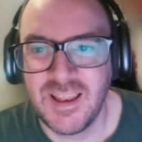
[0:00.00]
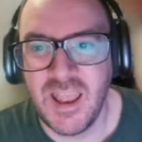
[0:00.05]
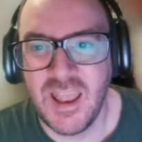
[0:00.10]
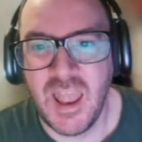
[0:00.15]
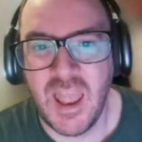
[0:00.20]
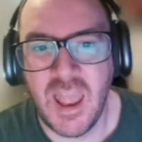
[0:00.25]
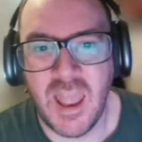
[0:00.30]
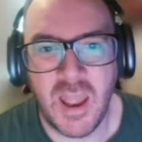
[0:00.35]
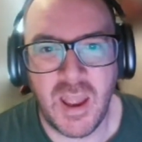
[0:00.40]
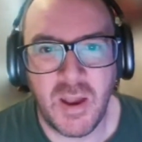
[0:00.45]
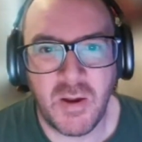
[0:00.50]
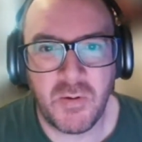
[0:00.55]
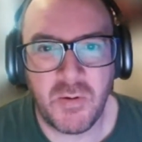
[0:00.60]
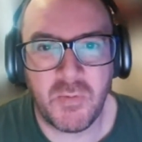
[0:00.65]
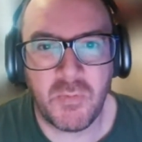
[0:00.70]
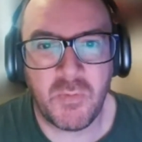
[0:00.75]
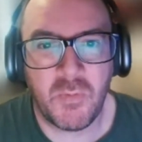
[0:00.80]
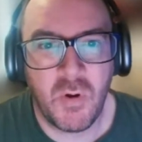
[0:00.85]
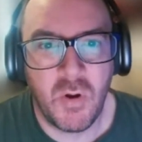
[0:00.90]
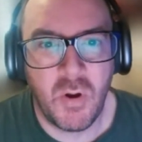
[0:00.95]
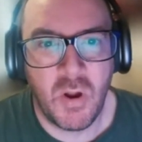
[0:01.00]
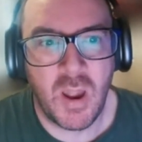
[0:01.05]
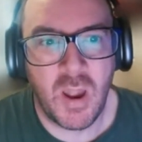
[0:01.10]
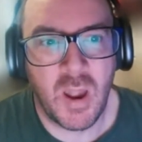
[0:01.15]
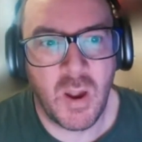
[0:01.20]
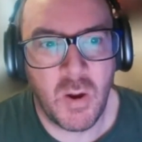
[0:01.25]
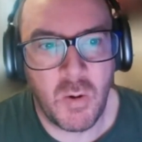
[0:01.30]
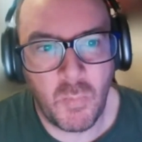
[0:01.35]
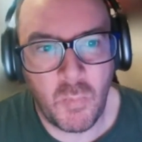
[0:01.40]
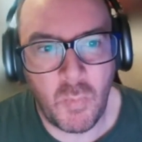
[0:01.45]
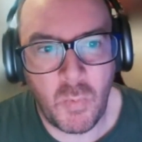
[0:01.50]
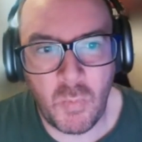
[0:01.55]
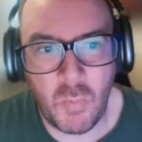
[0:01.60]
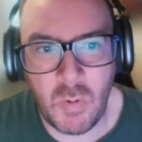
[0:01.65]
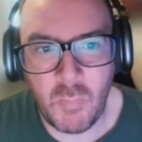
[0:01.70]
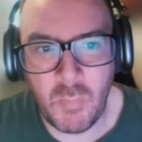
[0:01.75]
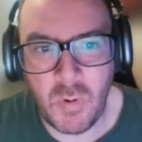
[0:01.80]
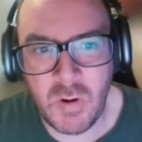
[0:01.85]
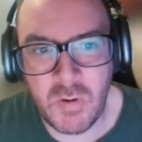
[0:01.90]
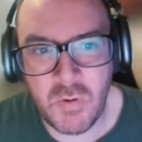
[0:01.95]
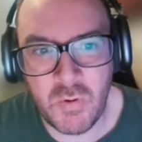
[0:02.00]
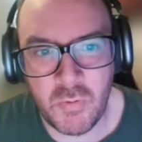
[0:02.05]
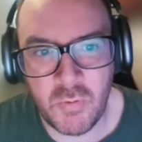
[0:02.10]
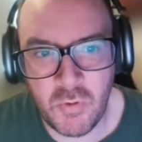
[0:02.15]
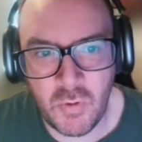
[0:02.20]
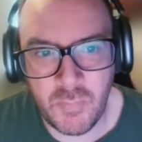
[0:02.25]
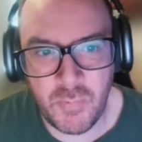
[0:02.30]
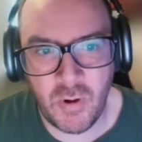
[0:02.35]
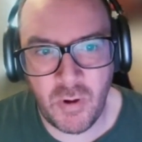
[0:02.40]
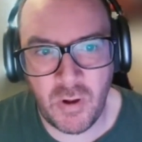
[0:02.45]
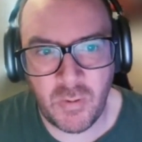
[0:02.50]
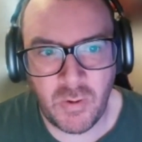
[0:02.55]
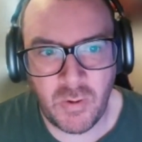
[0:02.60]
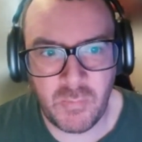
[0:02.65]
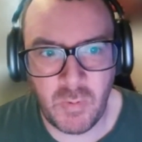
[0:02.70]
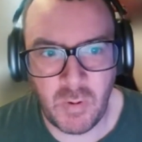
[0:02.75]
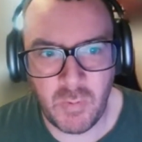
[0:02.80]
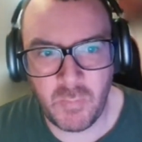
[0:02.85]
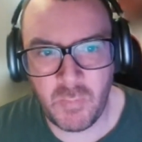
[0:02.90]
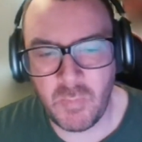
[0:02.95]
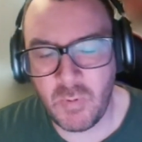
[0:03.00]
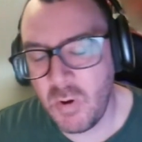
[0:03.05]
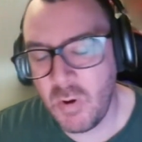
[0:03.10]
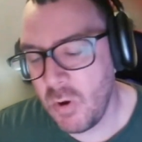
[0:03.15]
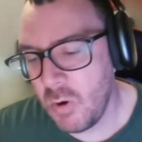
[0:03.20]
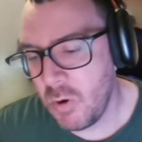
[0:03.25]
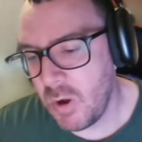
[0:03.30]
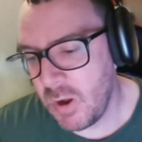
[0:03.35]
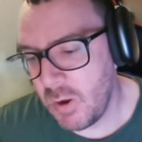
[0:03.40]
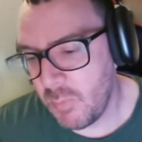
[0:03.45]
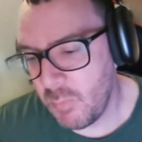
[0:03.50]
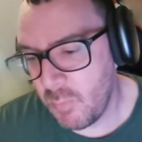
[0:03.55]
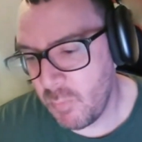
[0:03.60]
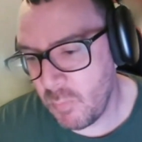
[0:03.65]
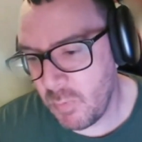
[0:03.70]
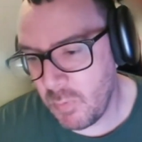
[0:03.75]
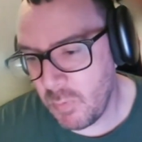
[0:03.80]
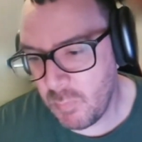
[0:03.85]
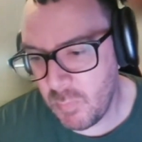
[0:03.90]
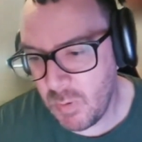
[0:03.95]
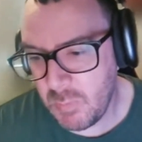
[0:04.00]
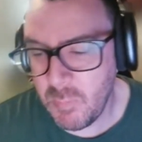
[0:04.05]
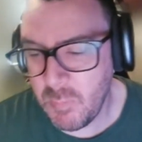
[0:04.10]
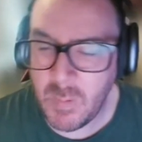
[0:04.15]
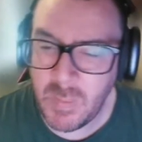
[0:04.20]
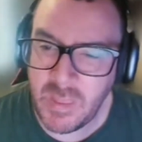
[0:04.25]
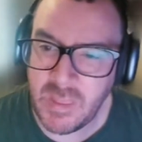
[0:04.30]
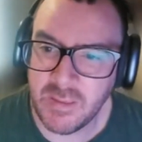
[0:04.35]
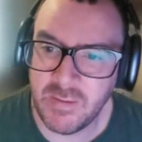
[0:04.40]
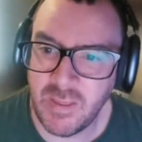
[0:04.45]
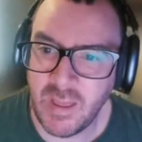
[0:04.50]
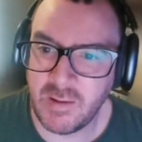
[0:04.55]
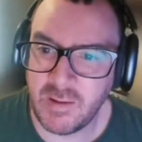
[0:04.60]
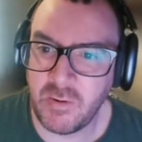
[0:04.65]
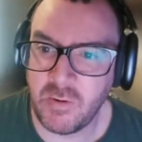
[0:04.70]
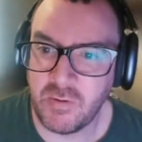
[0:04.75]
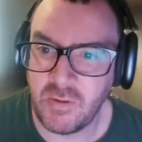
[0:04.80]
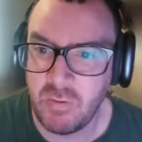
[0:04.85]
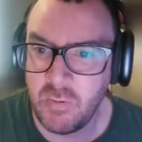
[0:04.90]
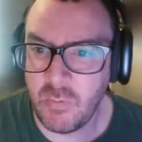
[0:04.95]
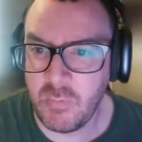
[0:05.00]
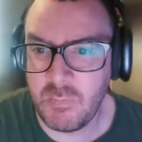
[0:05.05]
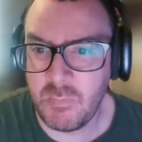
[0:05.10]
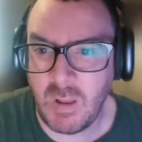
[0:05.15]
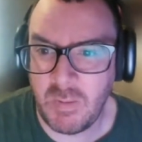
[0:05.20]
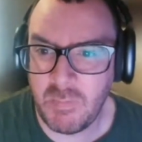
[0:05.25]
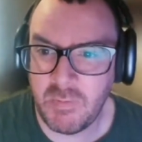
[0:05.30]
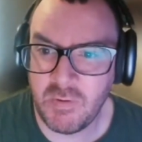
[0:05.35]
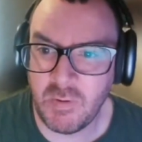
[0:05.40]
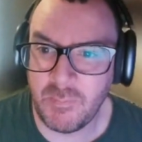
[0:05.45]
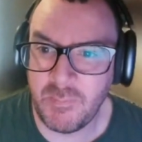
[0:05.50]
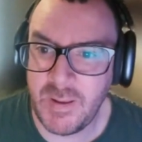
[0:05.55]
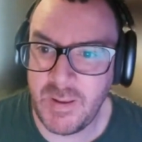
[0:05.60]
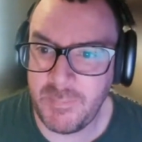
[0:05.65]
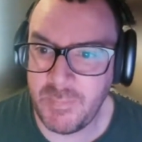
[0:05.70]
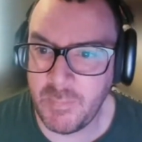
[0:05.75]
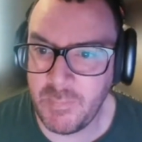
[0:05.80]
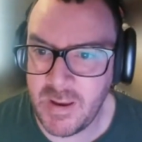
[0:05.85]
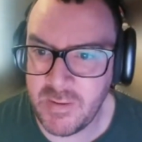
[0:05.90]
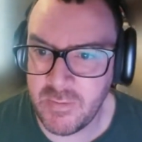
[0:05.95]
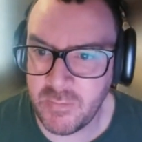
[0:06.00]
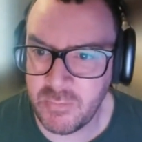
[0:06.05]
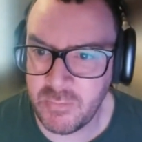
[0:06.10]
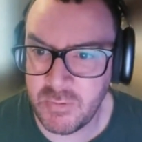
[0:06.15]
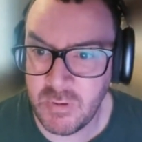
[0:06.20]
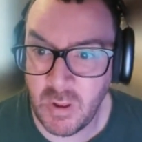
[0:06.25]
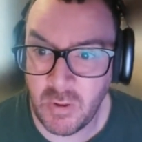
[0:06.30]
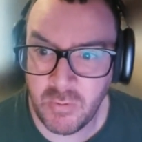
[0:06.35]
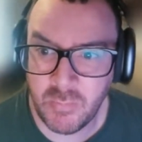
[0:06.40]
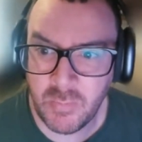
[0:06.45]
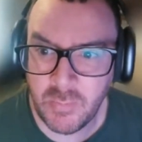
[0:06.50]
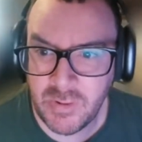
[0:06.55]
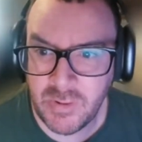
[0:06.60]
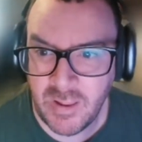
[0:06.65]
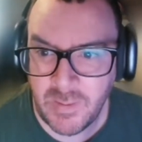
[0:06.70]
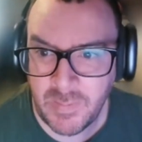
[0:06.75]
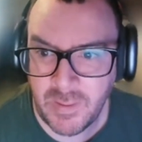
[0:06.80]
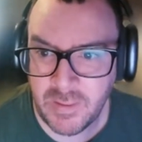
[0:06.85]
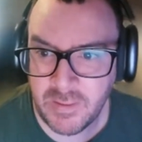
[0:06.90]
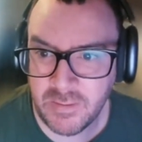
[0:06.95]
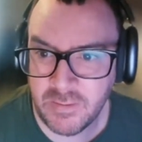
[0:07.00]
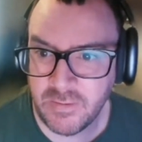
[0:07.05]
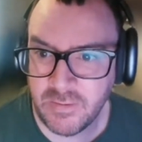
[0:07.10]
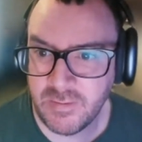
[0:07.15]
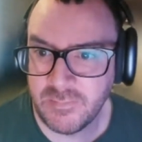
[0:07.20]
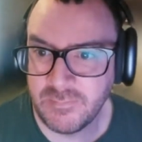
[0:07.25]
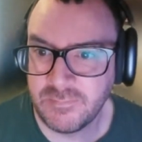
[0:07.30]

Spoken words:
What your new product? What is that? Because I know some people might not know what that is.